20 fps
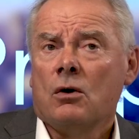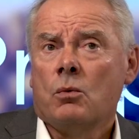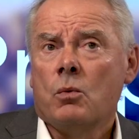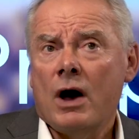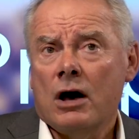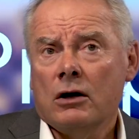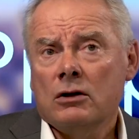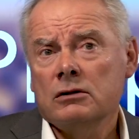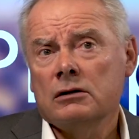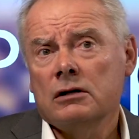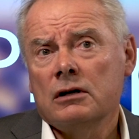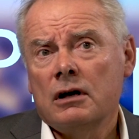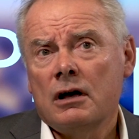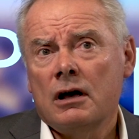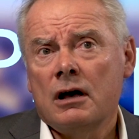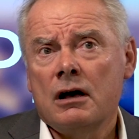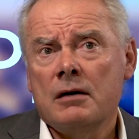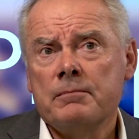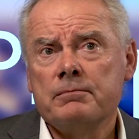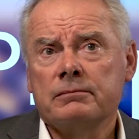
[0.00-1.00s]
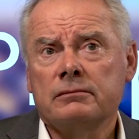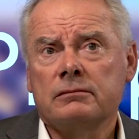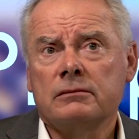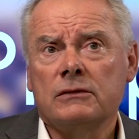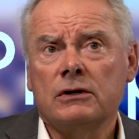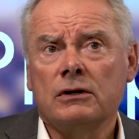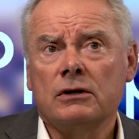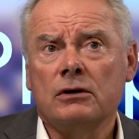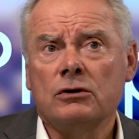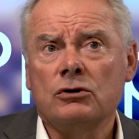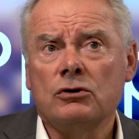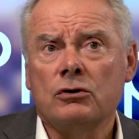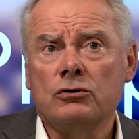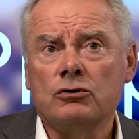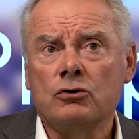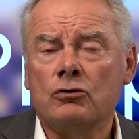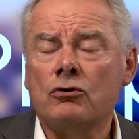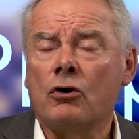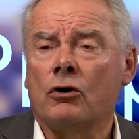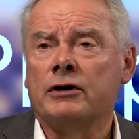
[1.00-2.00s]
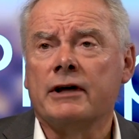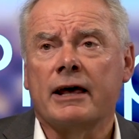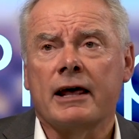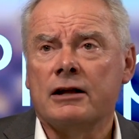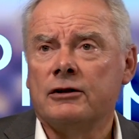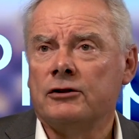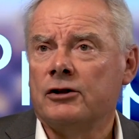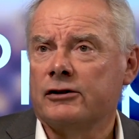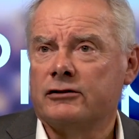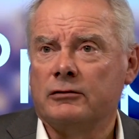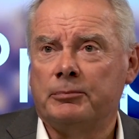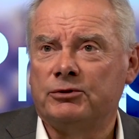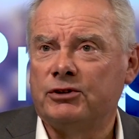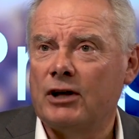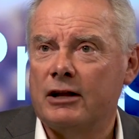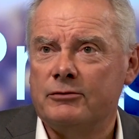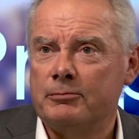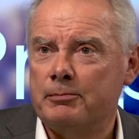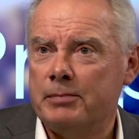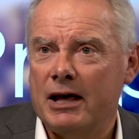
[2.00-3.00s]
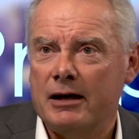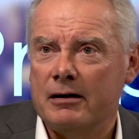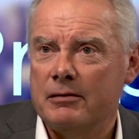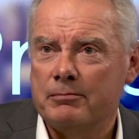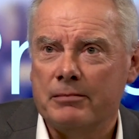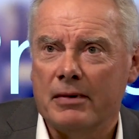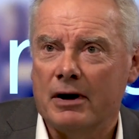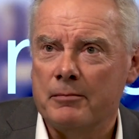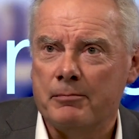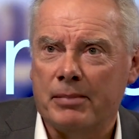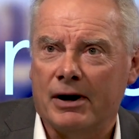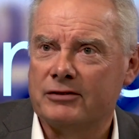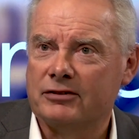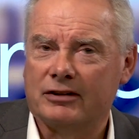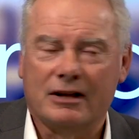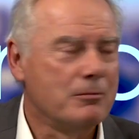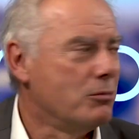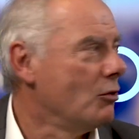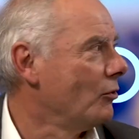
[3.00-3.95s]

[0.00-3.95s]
Well, you're not going to get 90% buy-to-let